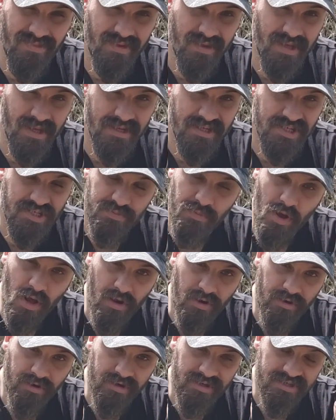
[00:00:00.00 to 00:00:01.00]
It's
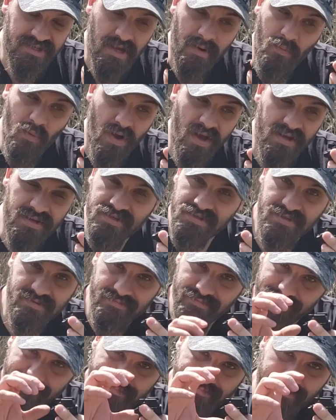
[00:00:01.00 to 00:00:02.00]
smaller in some ways,
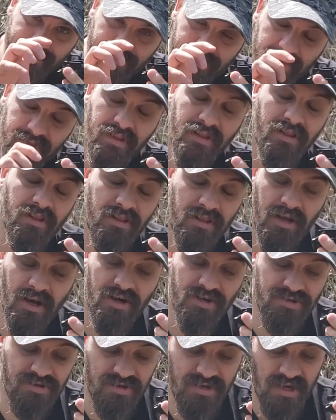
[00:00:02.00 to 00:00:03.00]

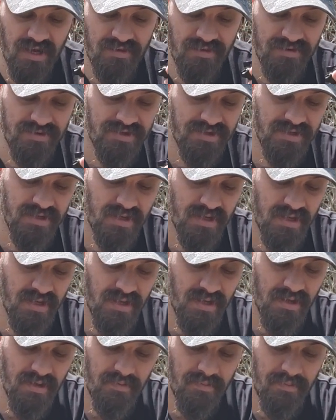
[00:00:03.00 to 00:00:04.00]
larger in others,
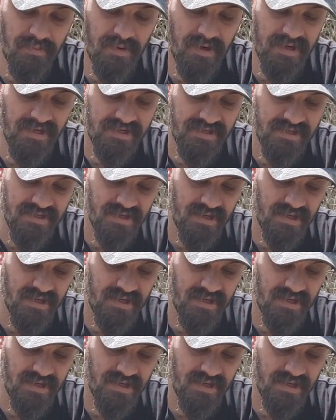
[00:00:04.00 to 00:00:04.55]
but